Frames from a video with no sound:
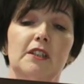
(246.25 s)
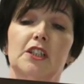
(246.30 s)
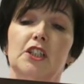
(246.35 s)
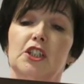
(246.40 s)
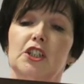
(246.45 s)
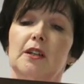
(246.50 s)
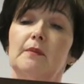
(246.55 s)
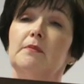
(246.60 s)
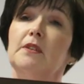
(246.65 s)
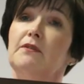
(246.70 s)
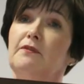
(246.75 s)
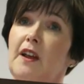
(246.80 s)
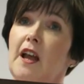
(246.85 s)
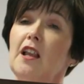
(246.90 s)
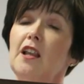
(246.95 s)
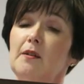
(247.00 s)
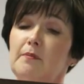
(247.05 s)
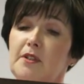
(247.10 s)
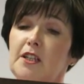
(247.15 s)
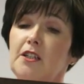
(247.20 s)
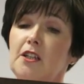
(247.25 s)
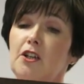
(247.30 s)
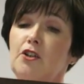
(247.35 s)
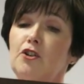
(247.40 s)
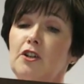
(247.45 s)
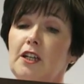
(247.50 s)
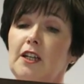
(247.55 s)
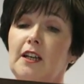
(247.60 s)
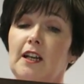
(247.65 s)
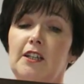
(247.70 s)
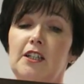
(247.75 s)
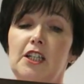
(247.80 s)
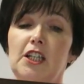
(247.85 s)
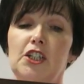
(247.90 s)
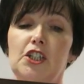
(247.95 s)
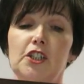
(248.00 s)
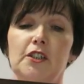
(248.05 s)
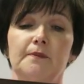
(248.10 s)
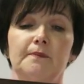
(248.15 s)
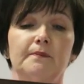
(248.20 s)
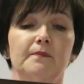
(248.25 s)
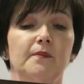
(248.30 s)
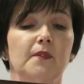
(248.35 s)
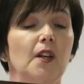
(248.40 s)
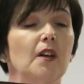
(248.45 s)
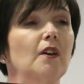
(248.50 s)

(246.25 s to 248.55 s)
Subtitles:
Leadership develops as an organisation,